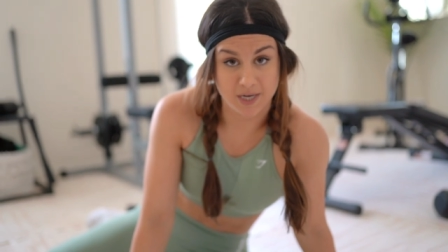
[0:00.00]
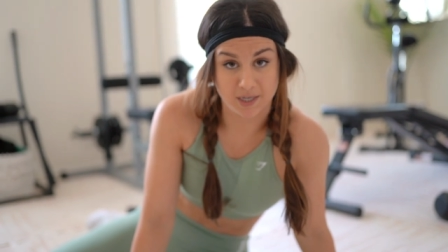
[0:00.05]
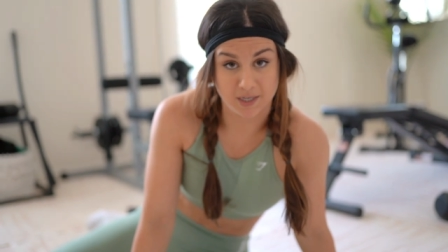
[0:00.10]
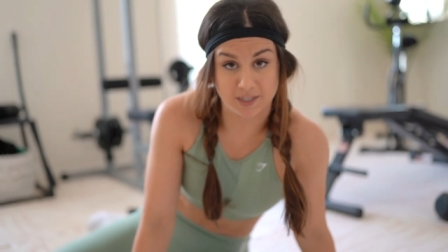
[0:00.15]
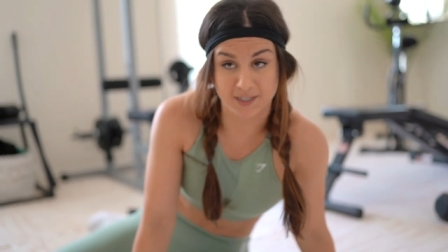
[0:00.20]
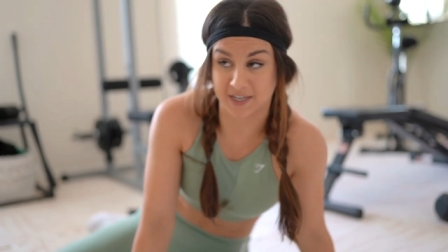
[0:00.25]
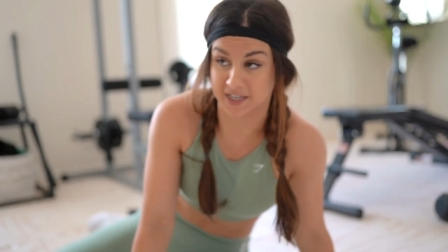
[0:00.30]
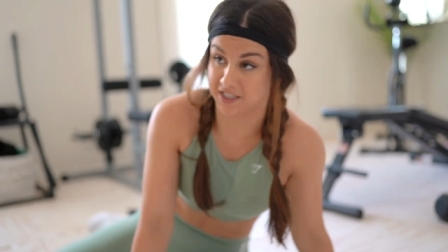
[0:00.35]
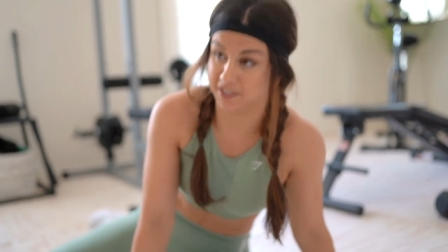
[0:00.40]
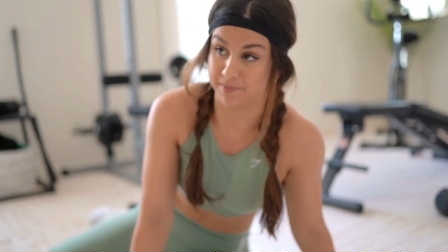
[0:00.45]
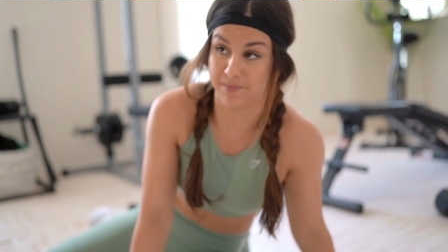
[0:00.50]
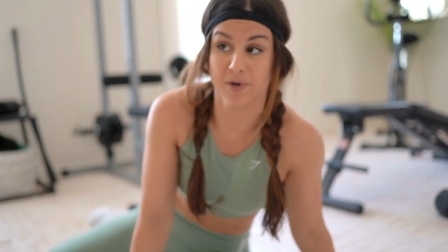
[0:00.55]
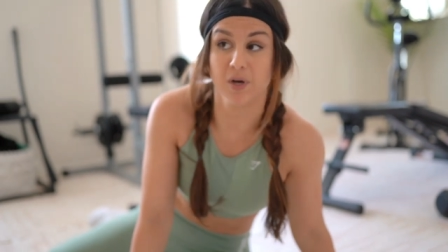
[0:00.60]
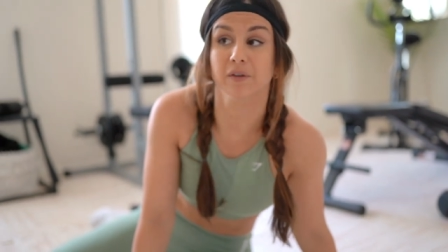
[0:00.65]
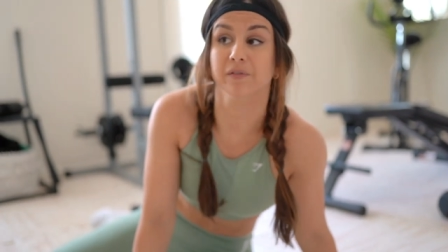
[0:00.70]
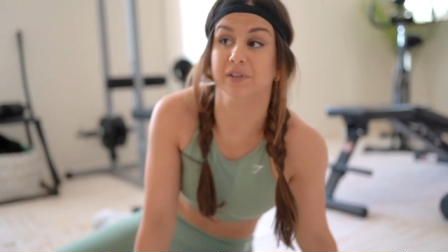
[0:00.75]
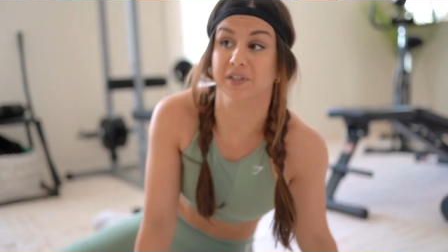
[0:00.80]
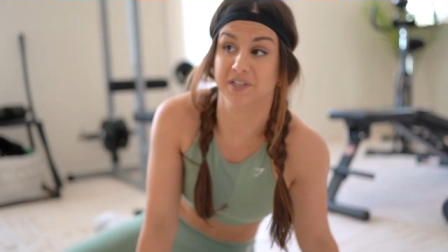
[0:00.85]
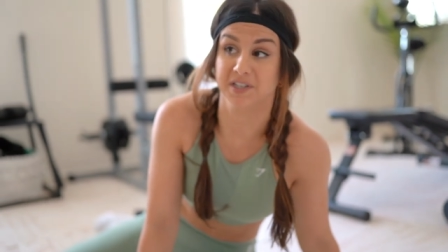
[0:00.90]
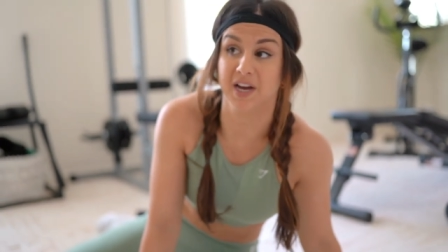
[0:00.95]
sends me
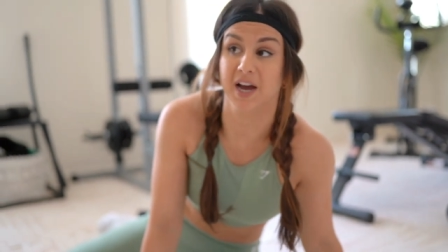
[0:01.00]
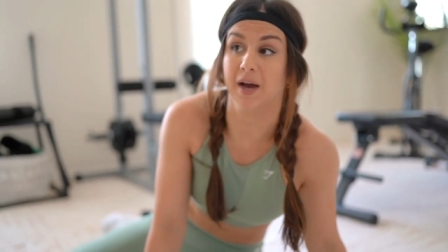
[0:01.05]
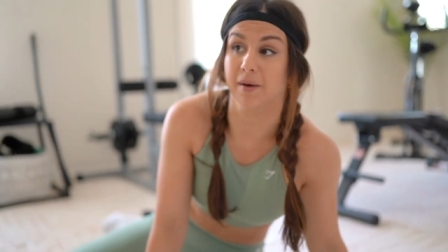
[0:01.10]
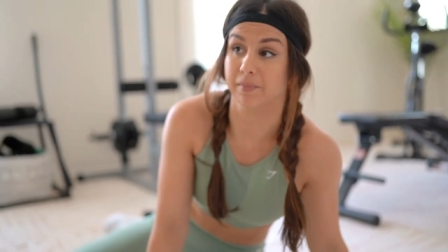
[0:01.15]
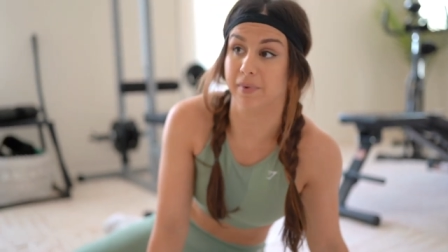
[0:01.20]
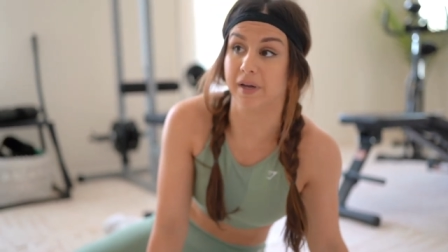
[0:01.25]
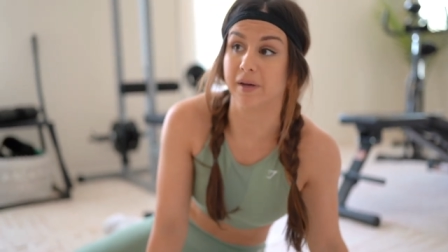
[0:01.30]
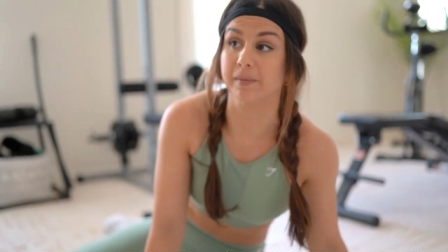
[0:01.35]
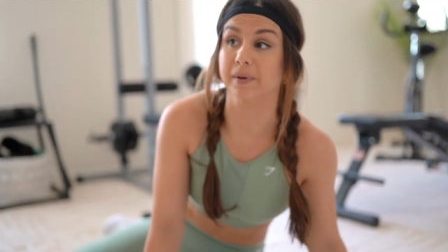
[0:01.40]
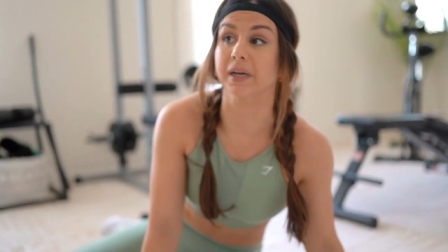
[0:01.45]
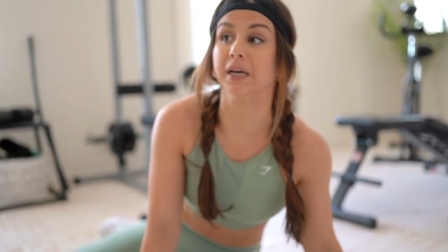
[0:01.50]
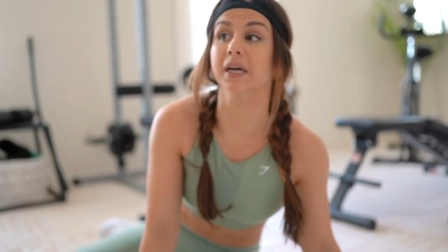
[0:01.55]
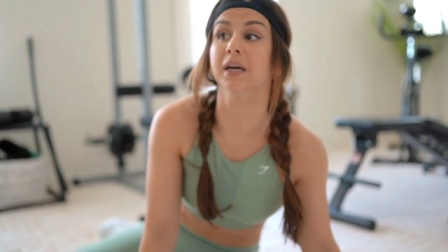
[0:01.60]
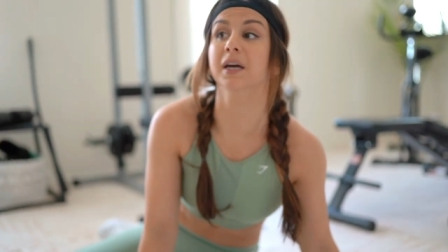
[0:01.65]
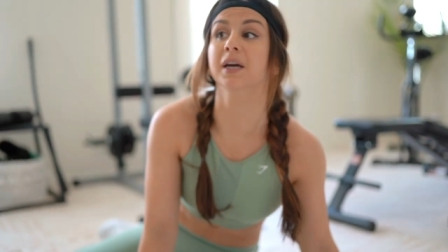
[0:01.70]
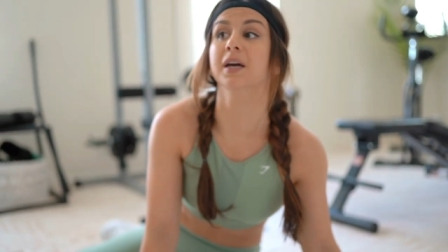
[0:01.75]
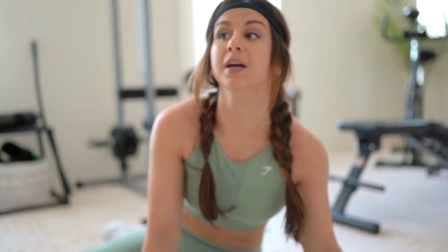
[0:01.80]
over the top, baby.